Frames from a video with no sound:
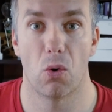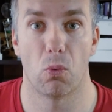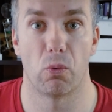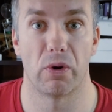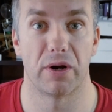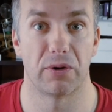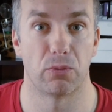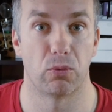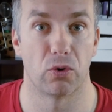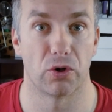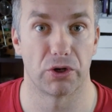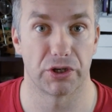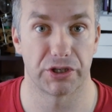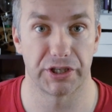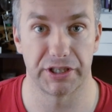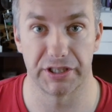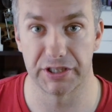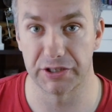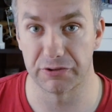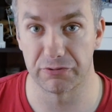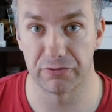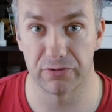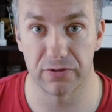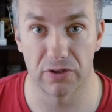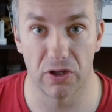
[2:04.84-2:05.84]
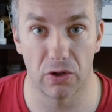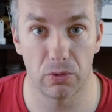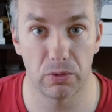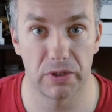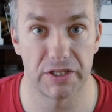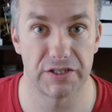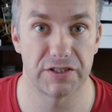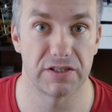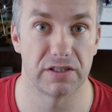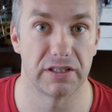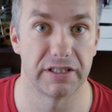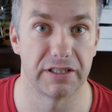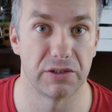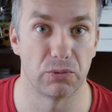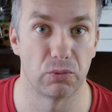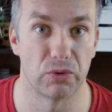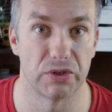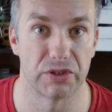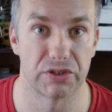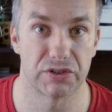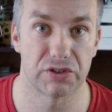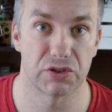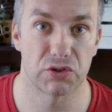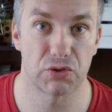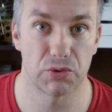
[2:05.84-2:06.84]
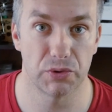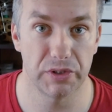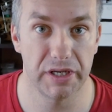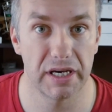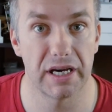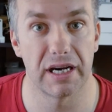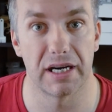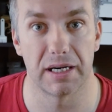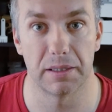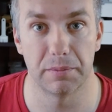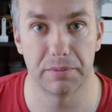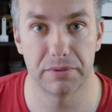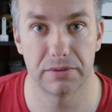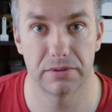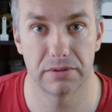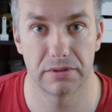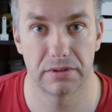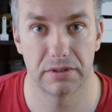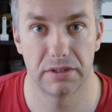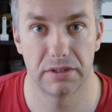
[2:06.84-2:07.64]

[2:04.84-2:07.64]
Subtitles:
were working flawlessly with Tuya app,